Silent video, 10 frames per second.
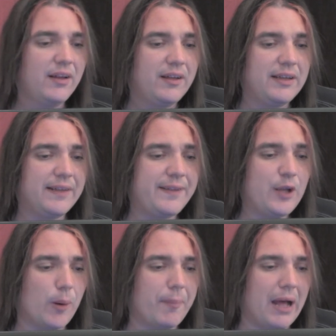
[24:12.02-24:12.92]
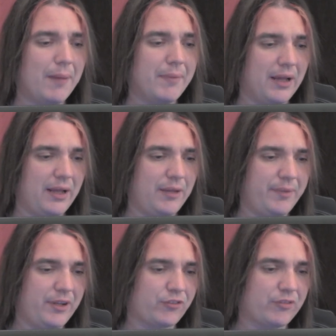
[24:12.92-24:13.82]
Yet the Obama
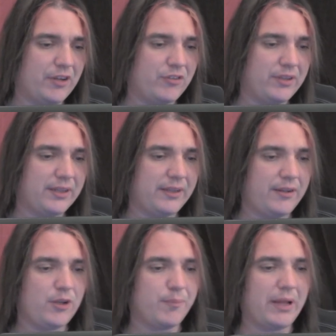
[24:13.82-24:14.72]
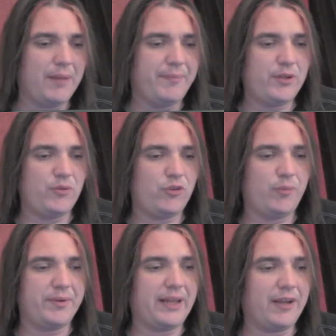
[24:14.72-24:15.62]
administration continued to blame the
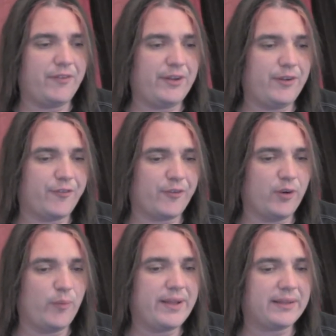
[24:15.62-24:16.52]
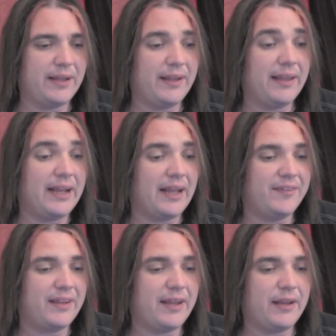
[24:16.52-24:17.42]
YouTube attack video for a week. And like I
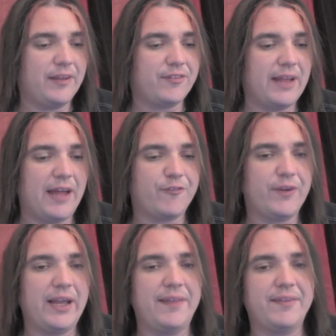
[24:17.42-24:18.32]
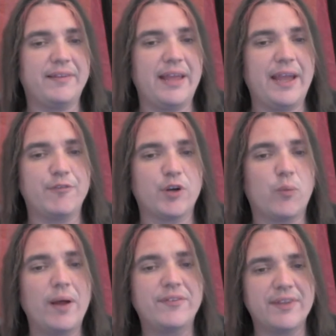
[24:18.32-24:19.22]
said, let's not forget that they had
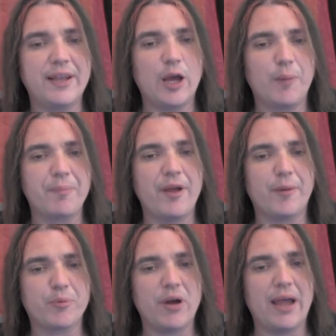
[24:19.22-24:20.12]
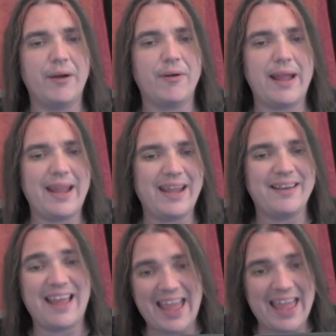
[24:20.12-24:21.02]
requested help there prior
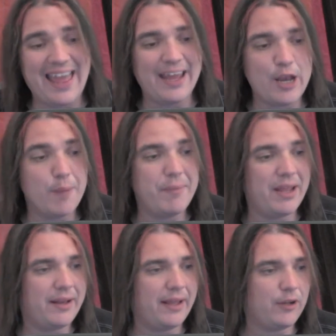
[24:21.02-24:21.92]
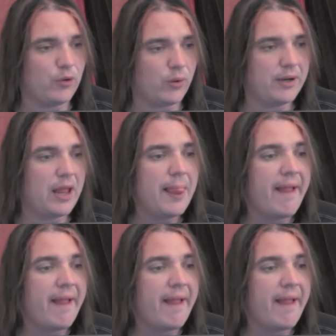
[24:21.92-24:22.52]
and had been ignored.